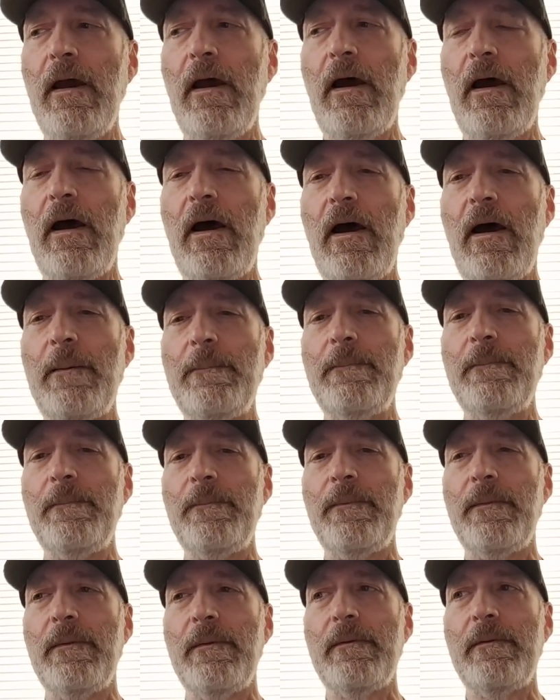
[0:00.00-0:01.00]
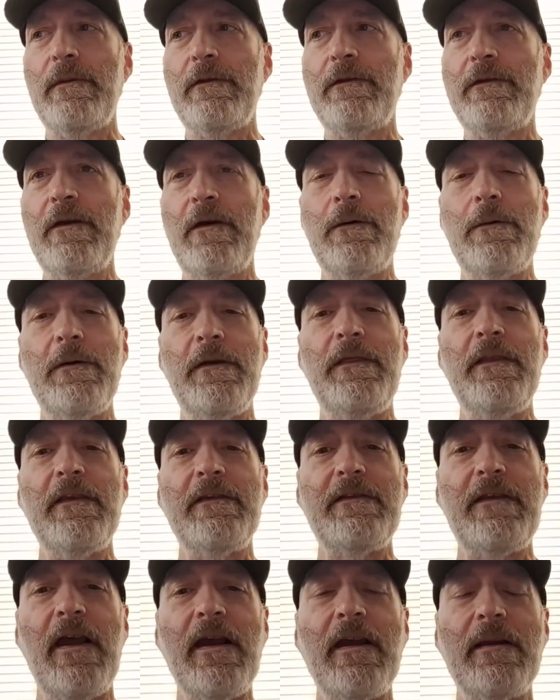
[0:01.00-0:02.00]
So in the
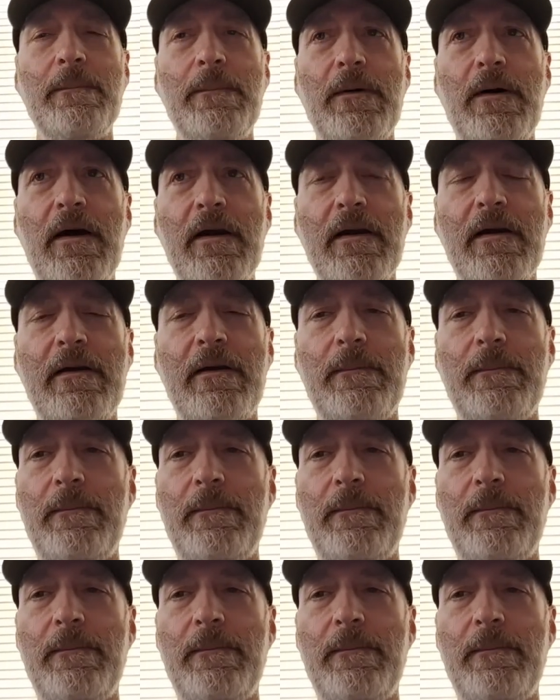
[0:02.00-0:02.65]
second book,